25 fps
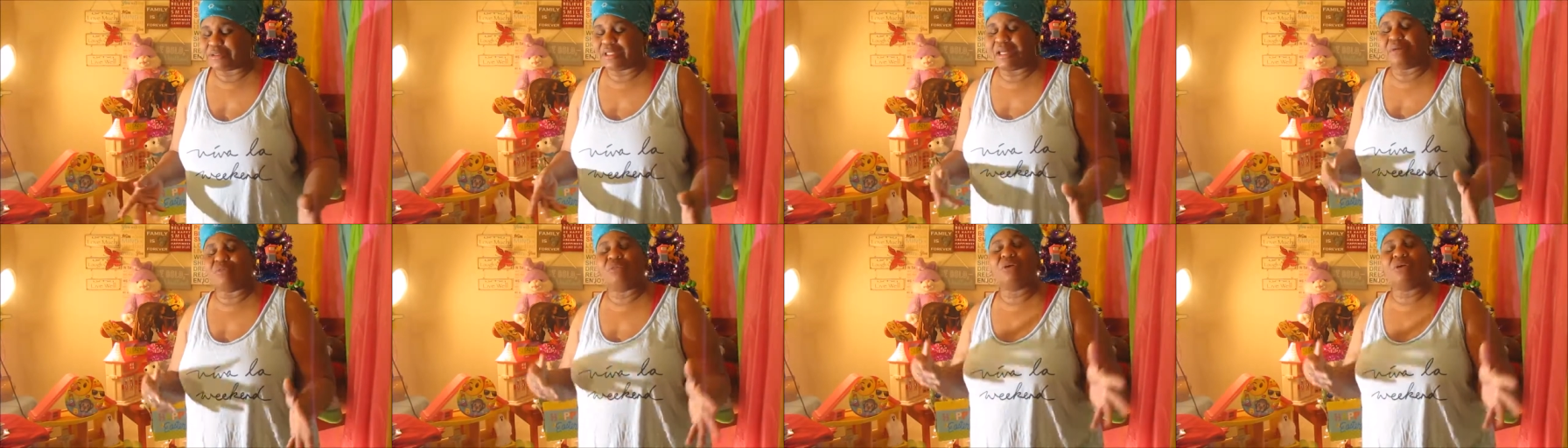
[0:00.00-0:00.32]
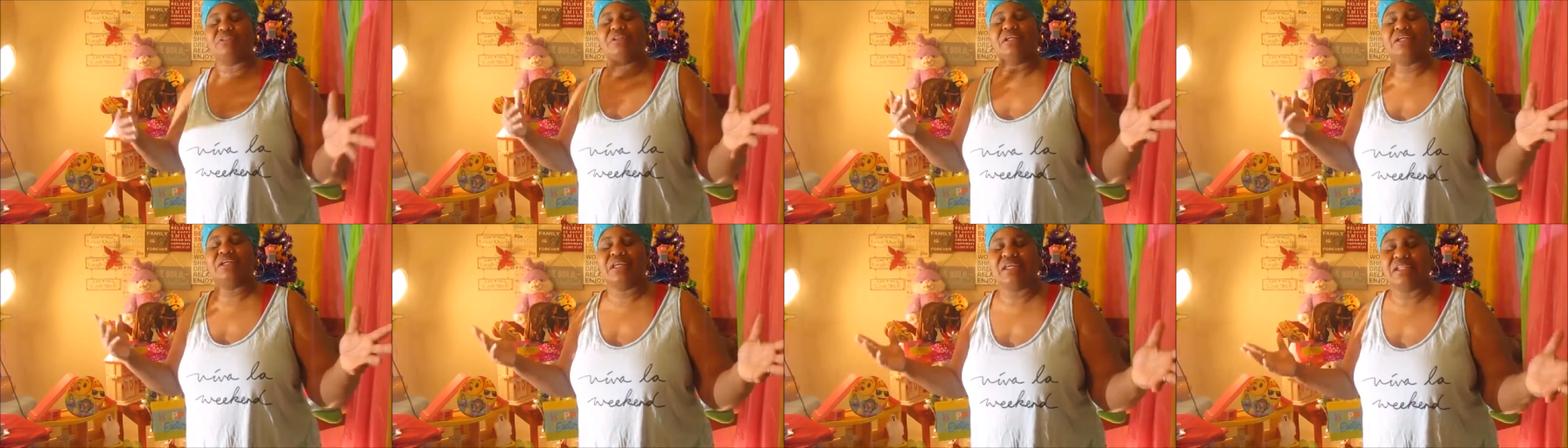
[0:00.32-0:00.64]
And I
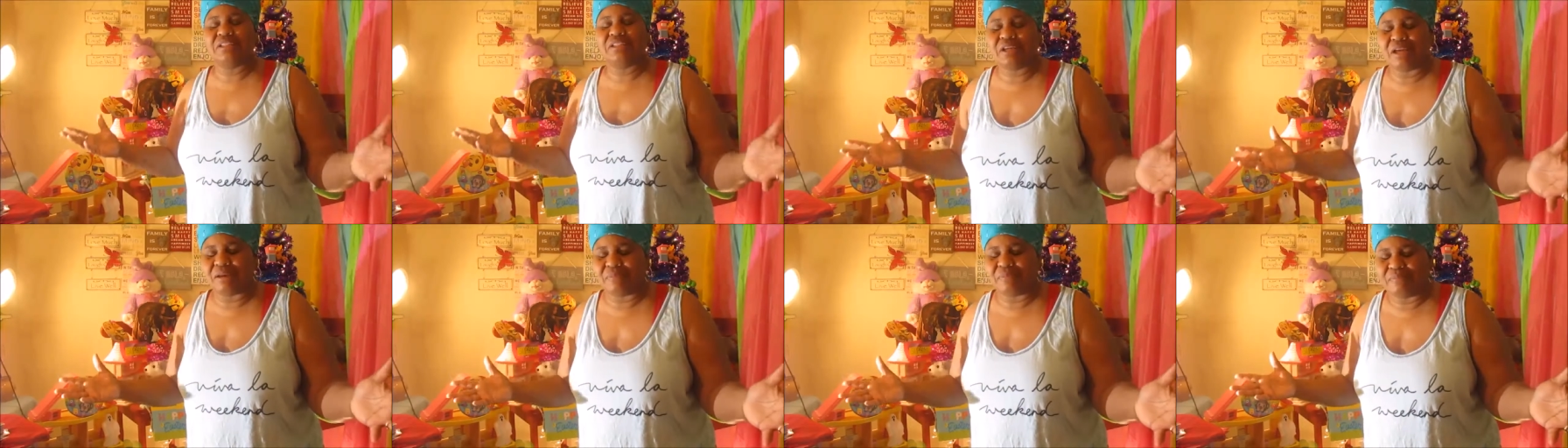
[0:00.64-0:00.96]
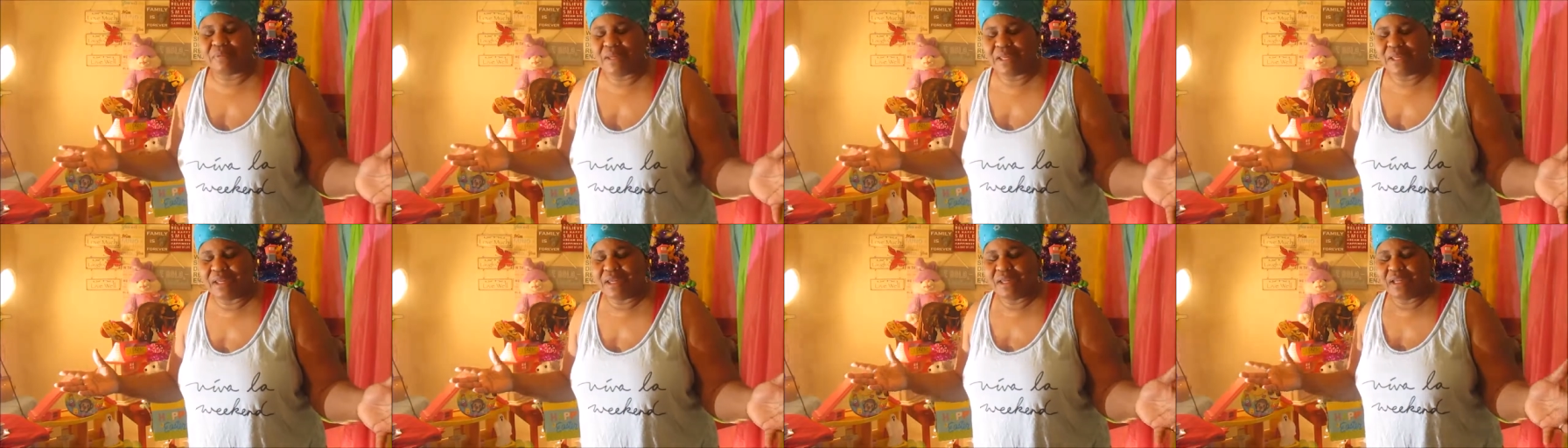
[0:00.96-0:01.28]
wanted to
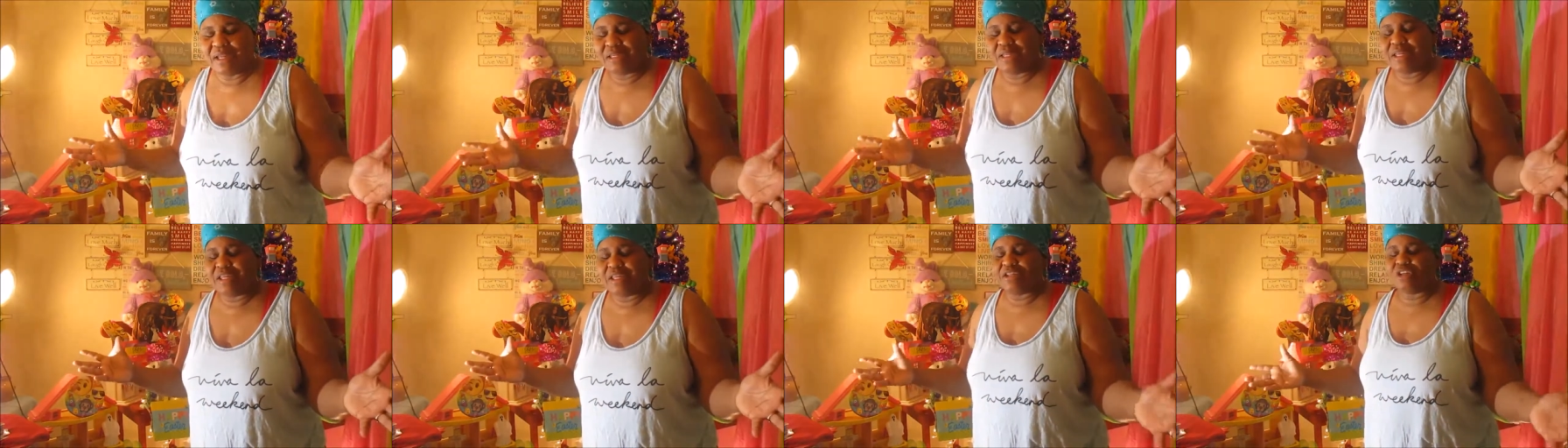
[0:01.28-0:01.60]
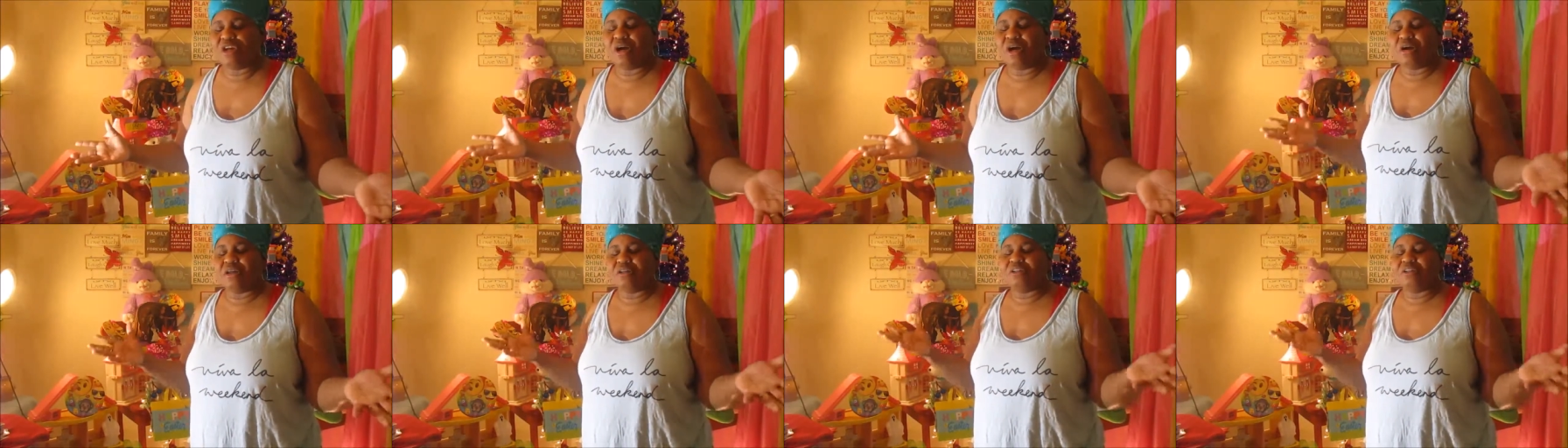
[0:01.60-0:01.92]
um, let
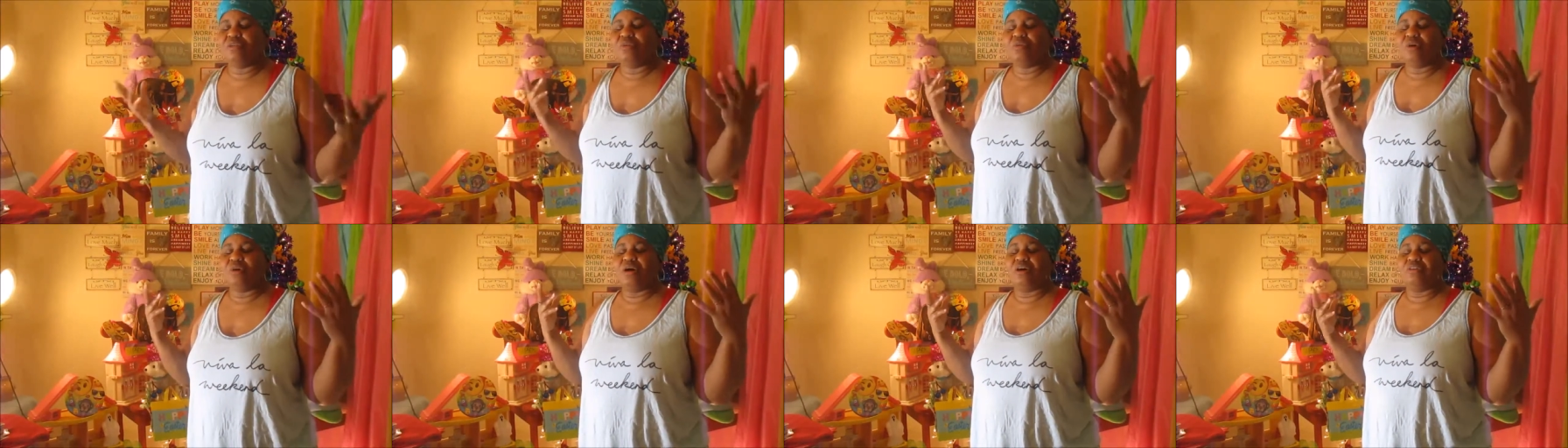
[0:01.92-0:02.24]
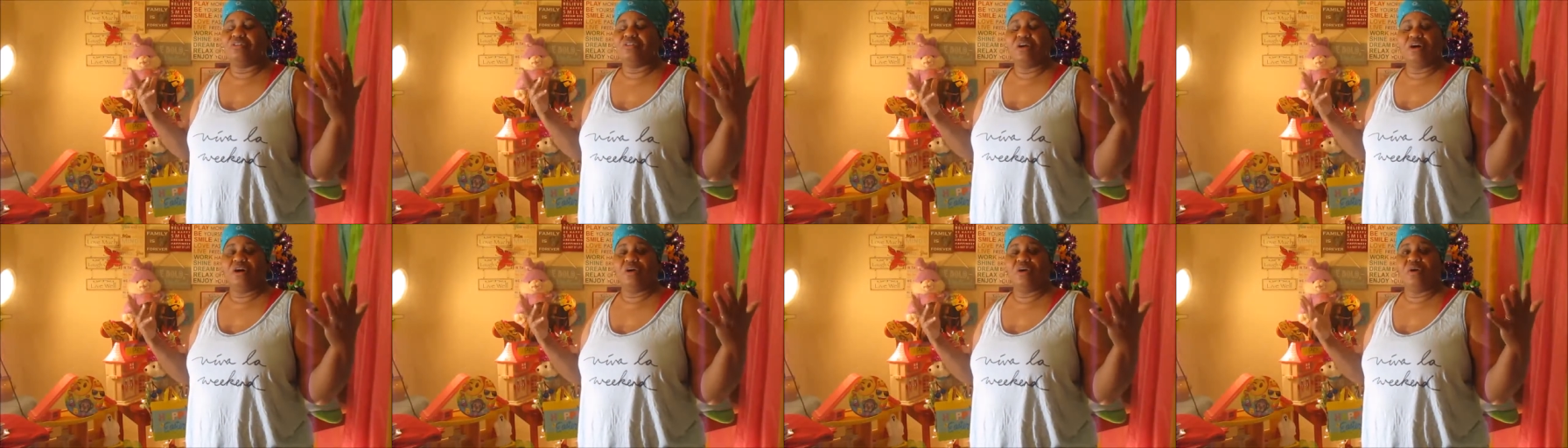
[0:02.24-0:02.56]
y'all you
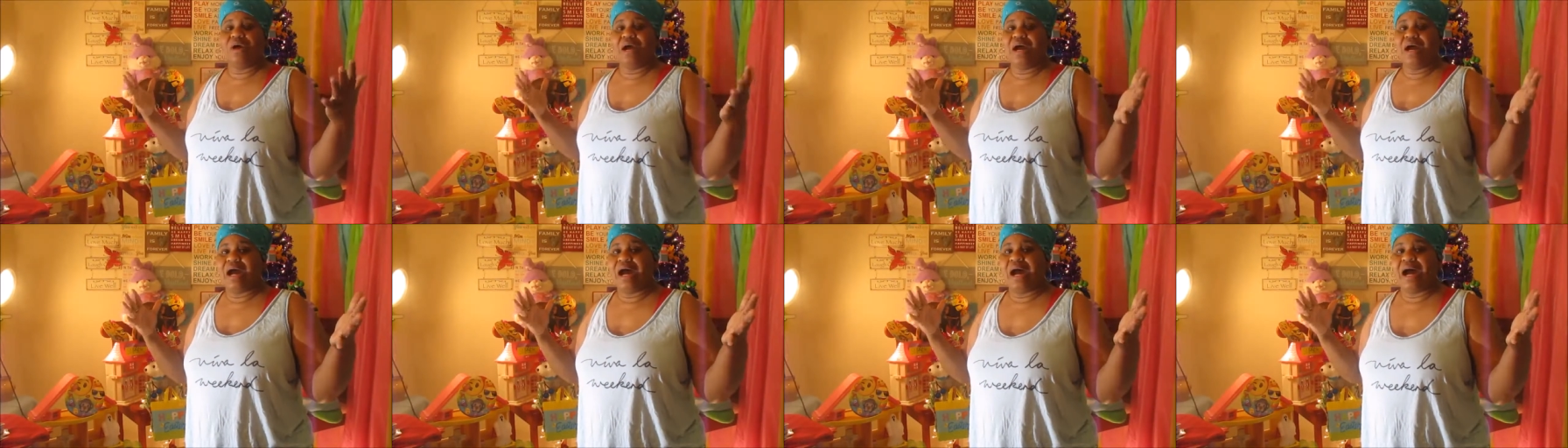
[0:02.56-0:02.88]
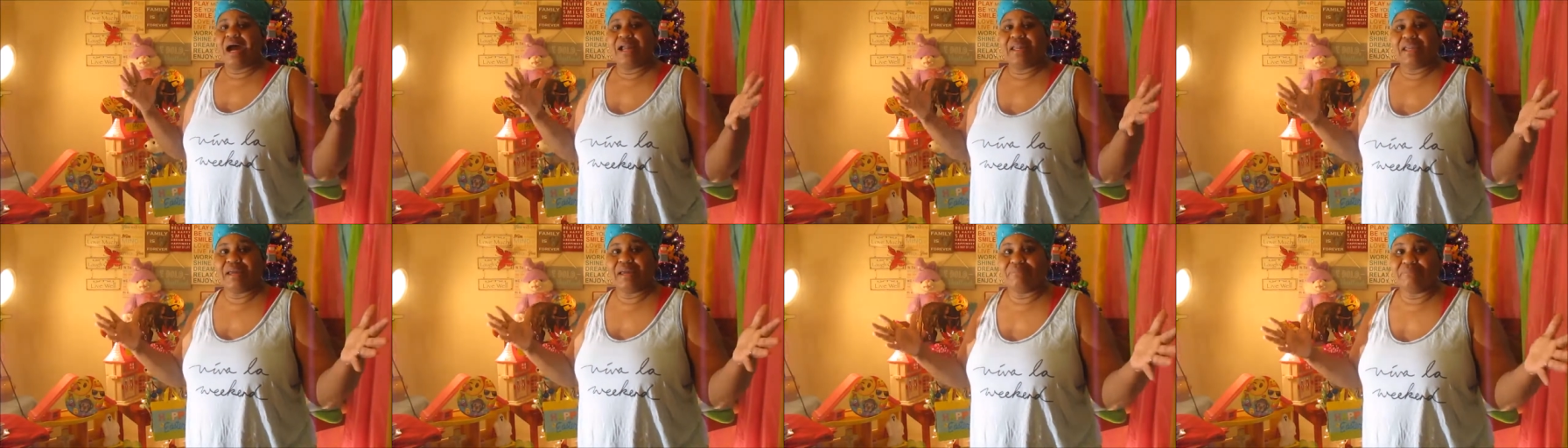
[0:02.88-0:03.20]
all know,
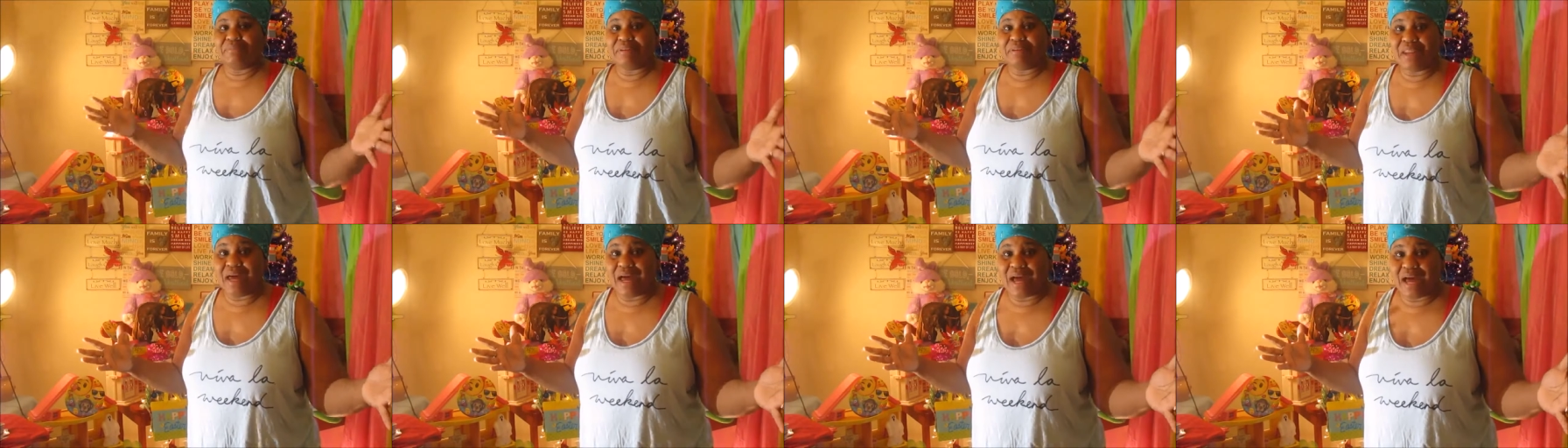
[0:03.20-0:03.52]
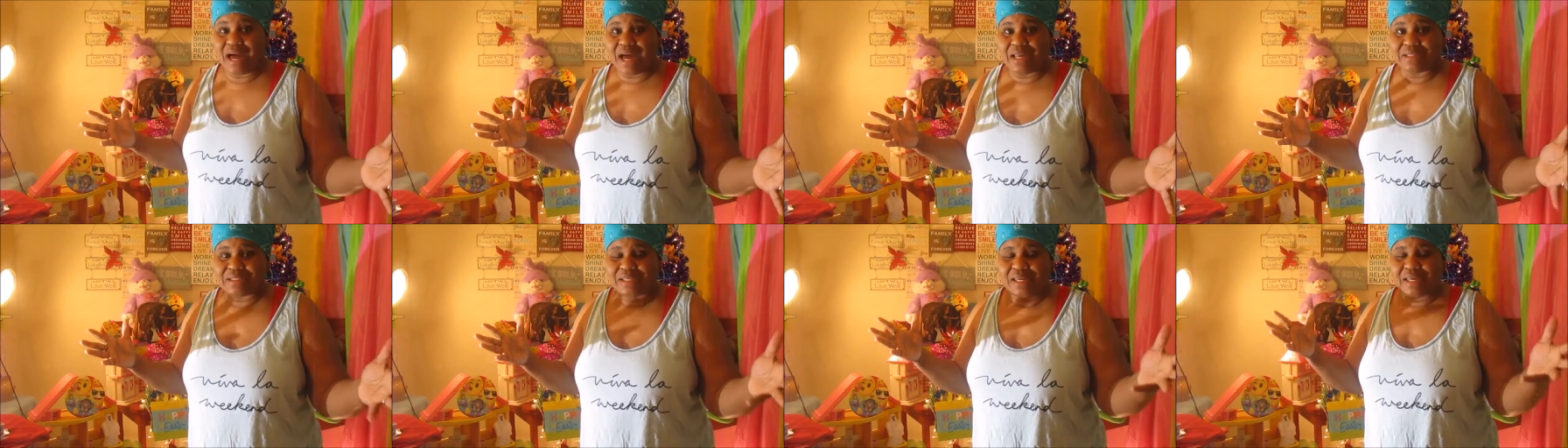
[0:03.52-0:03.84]
I am
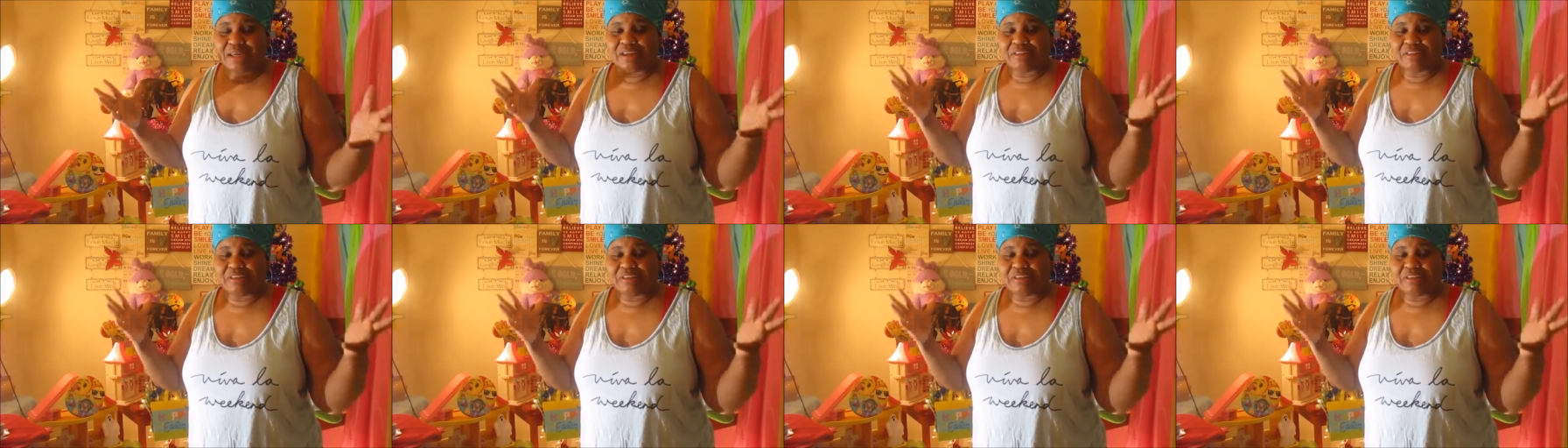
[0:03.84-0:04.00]
not